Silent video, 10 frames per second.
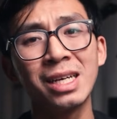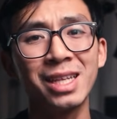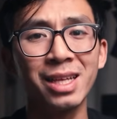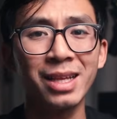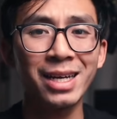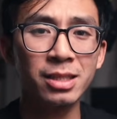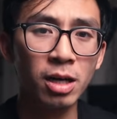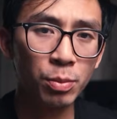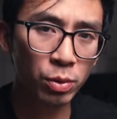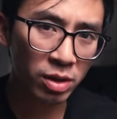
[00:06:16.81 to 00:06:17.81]
in the last
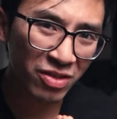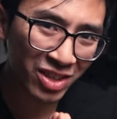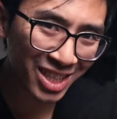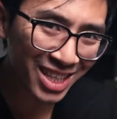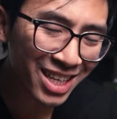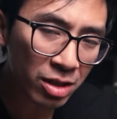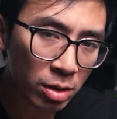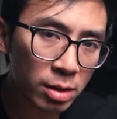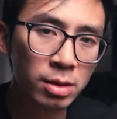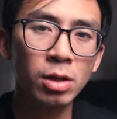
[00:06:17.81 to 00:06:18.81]
couple of
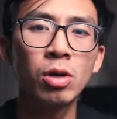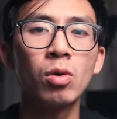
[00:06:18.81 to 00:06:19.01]
years